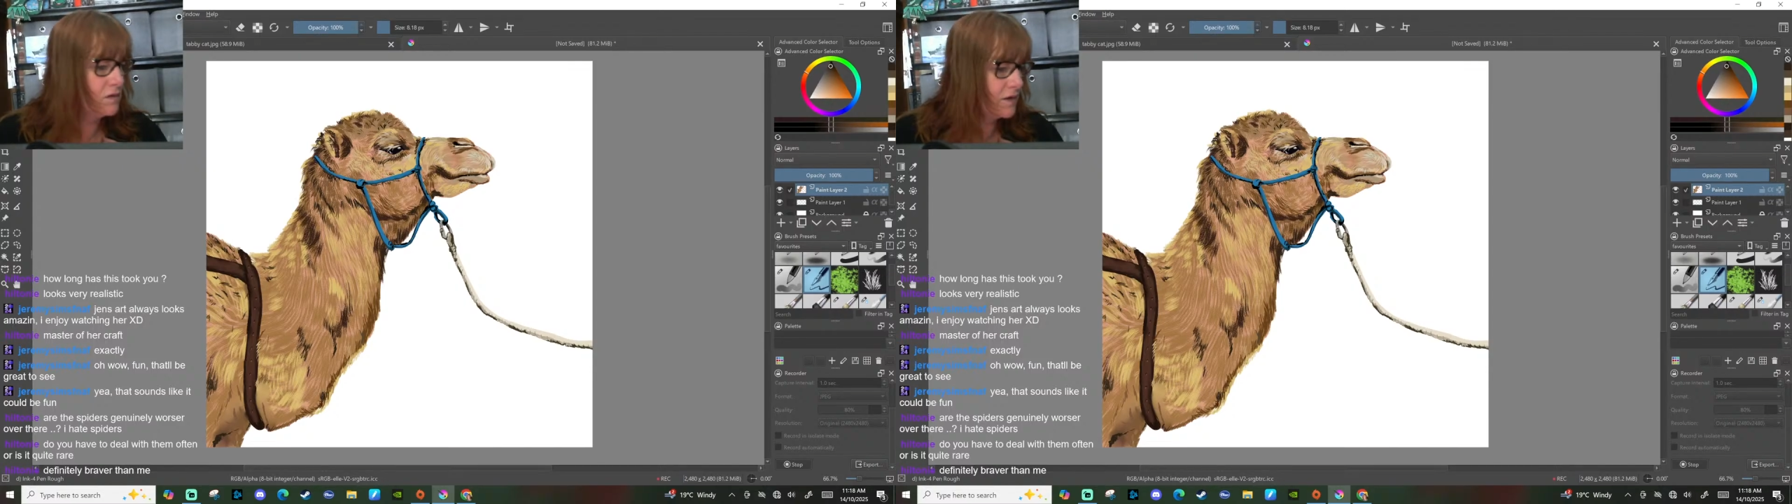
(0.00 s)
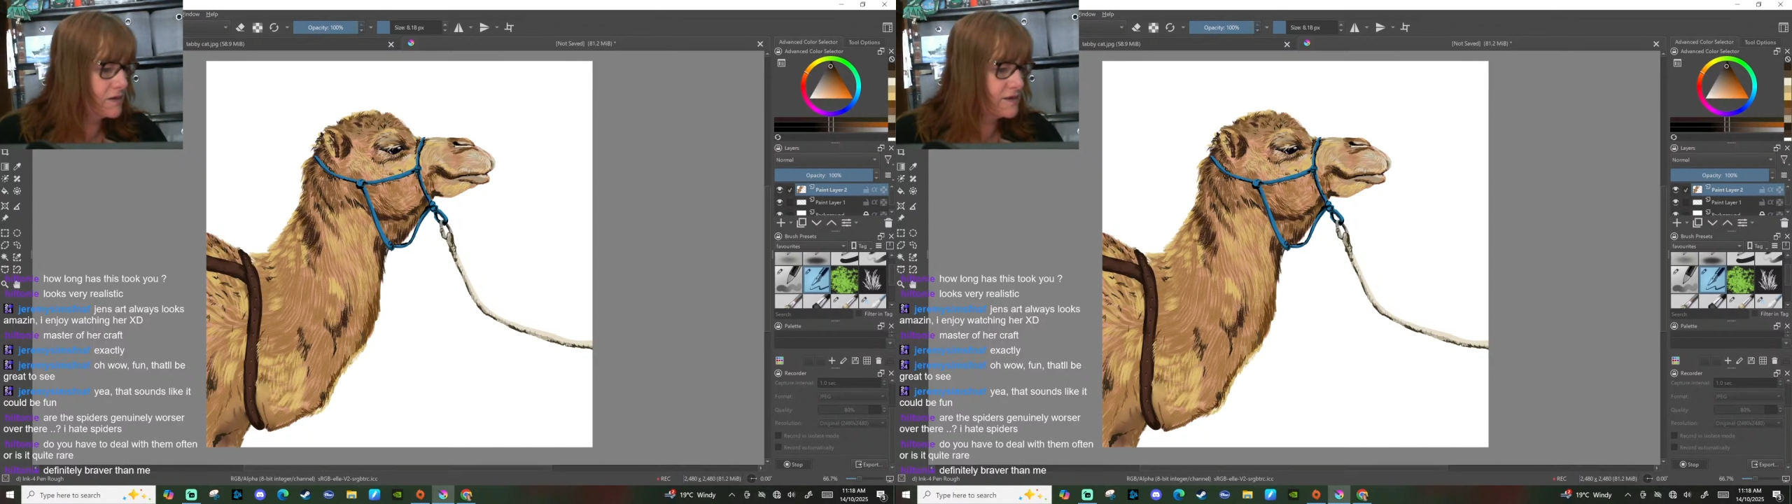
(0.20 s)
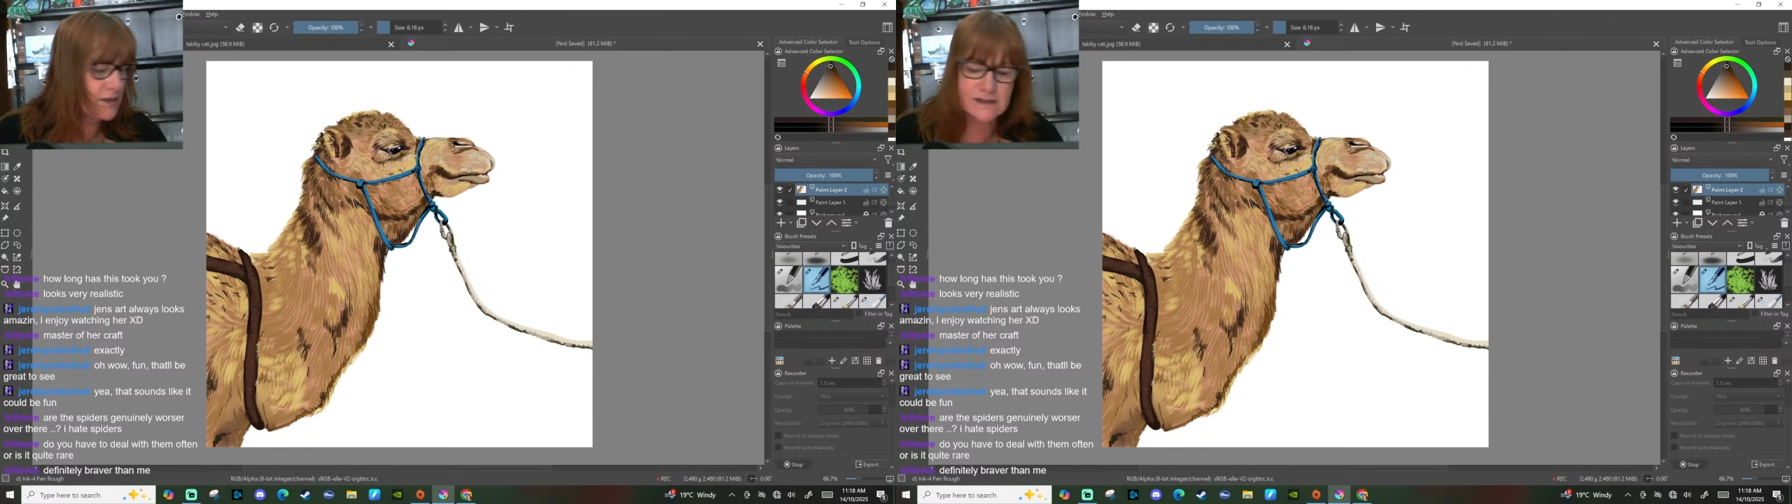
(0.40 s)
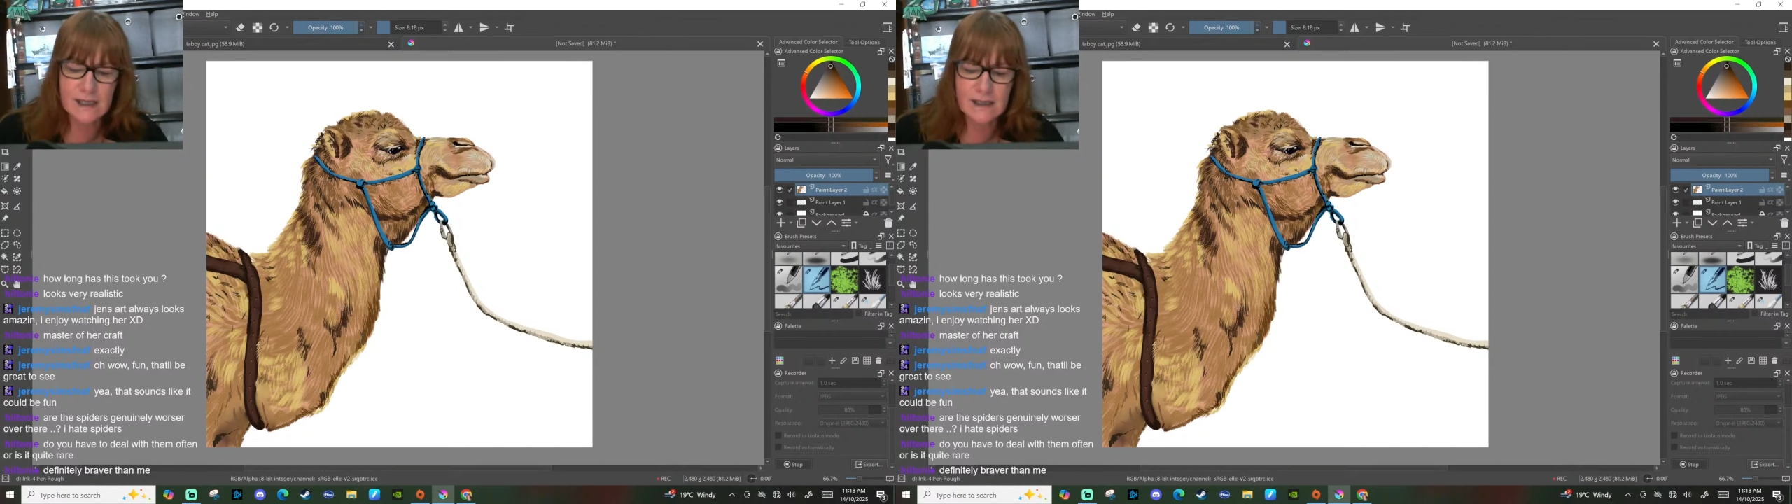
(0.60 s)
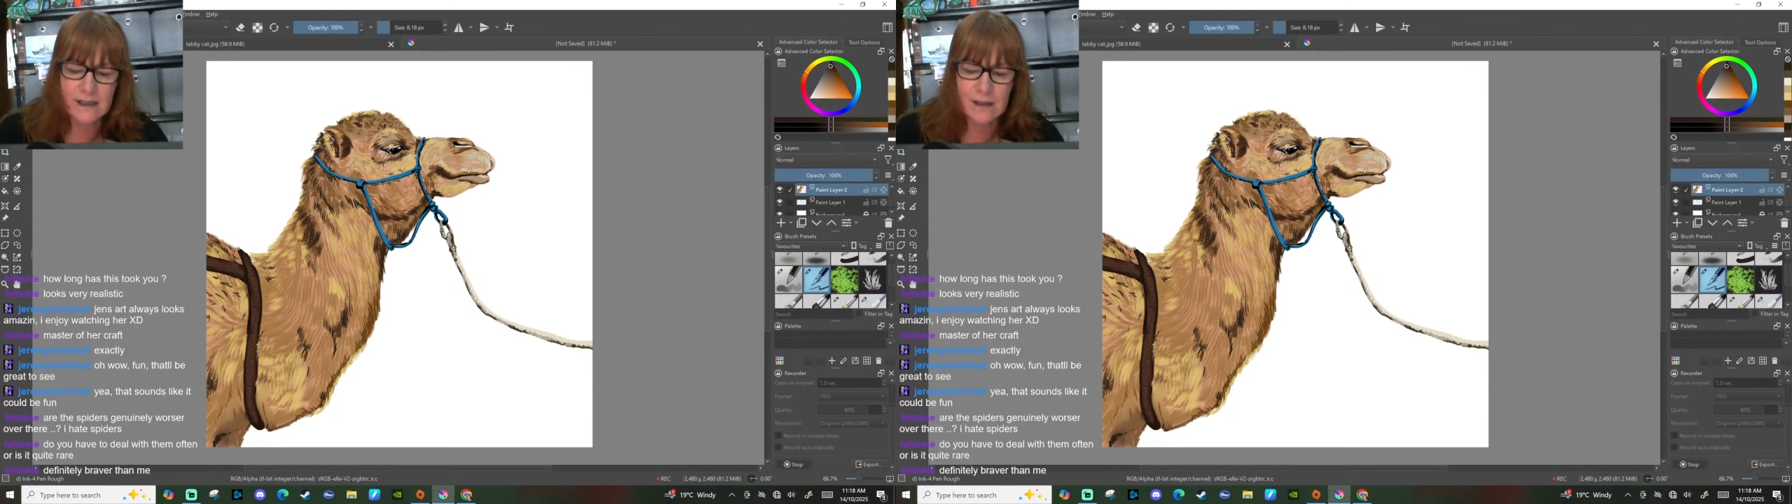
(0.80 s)
Like I said, I
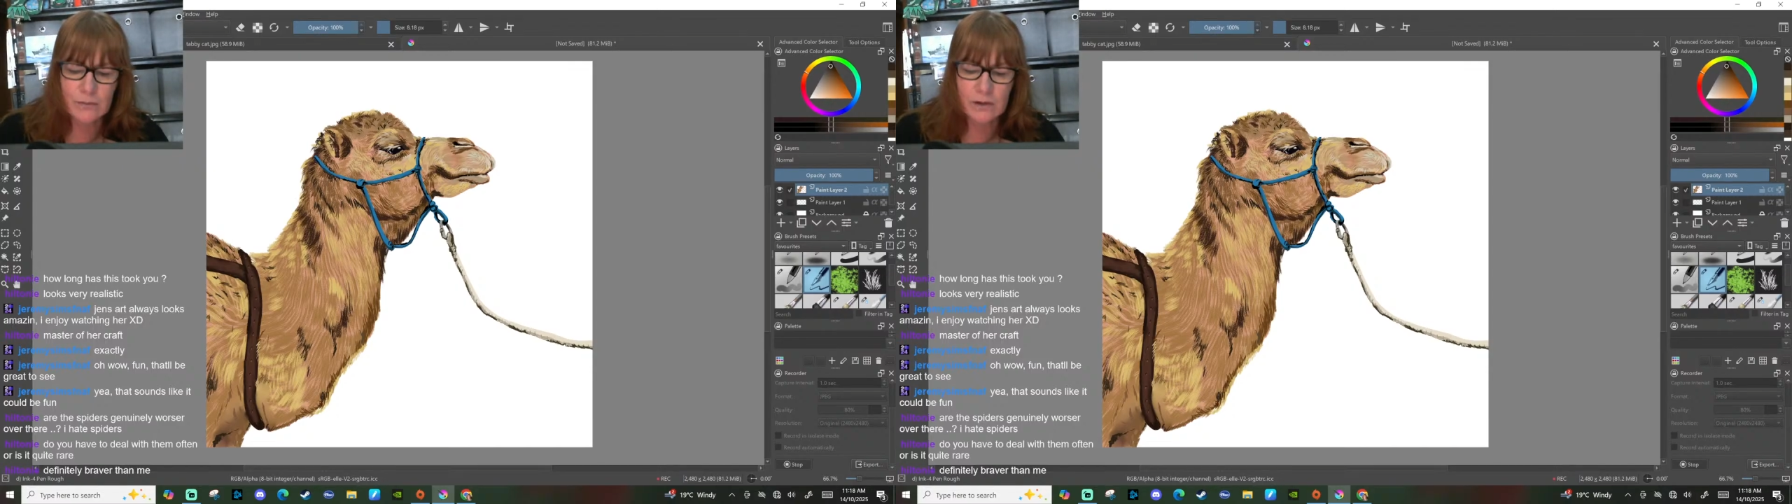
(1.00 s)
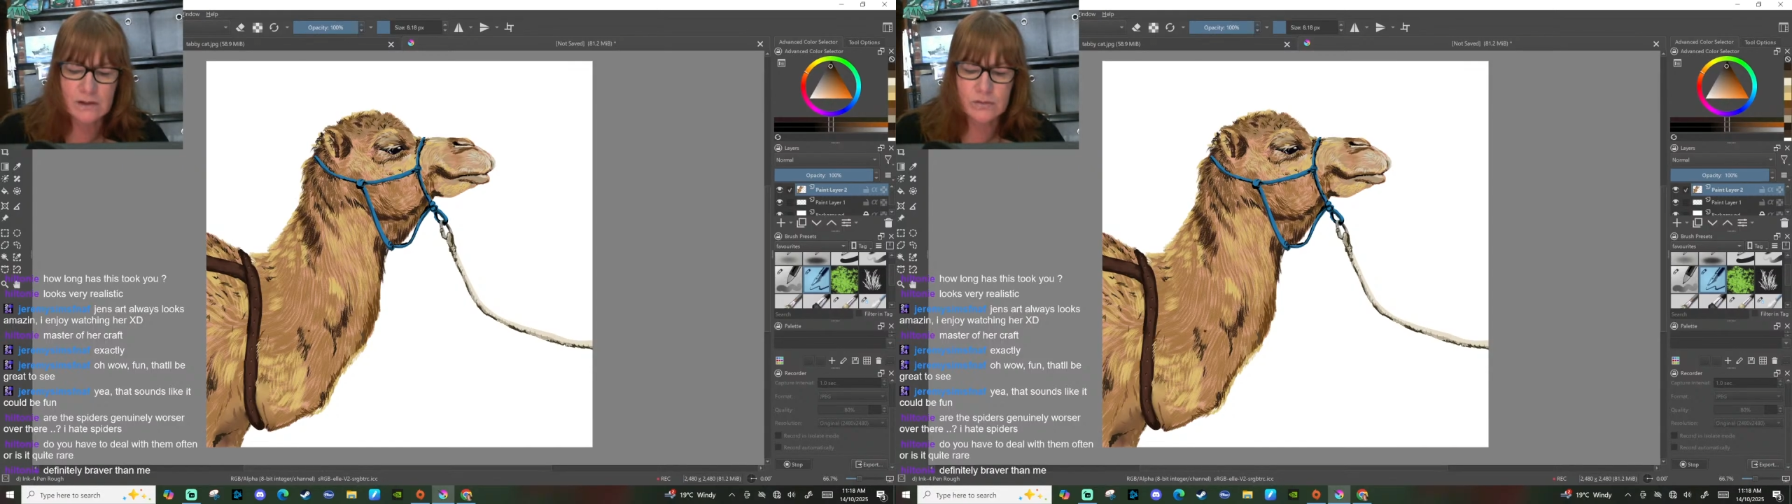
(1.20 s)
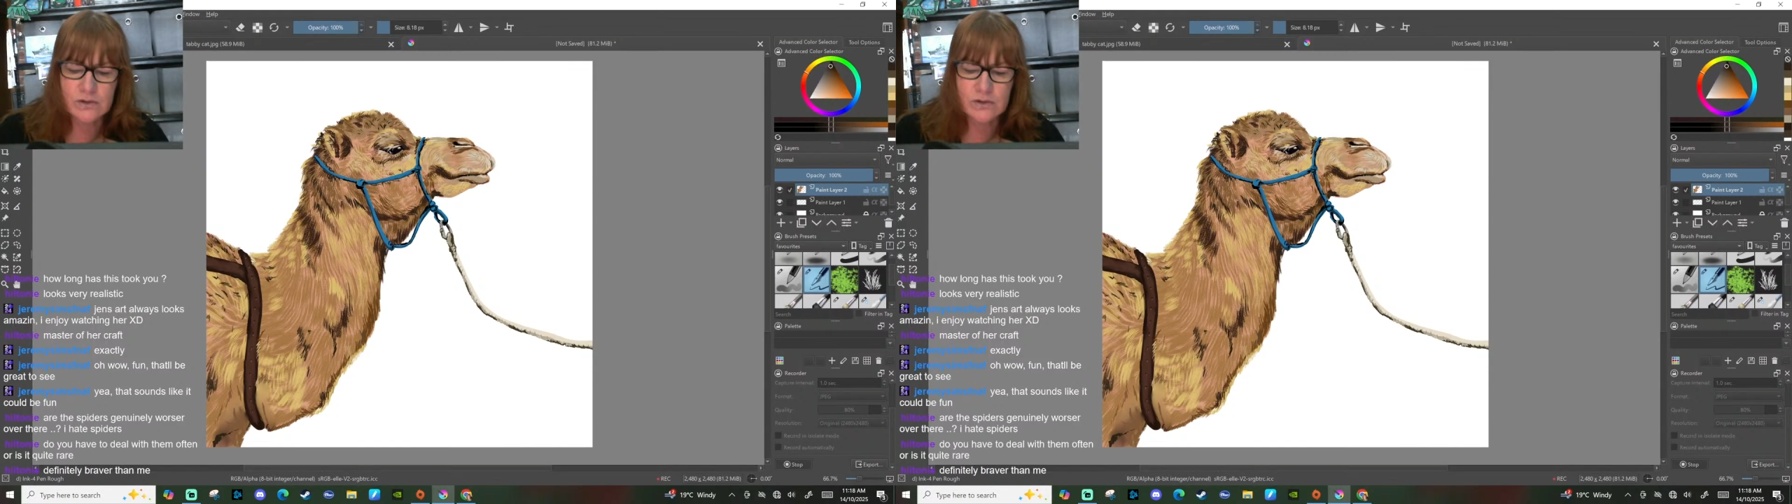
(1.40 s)
tend to keep my little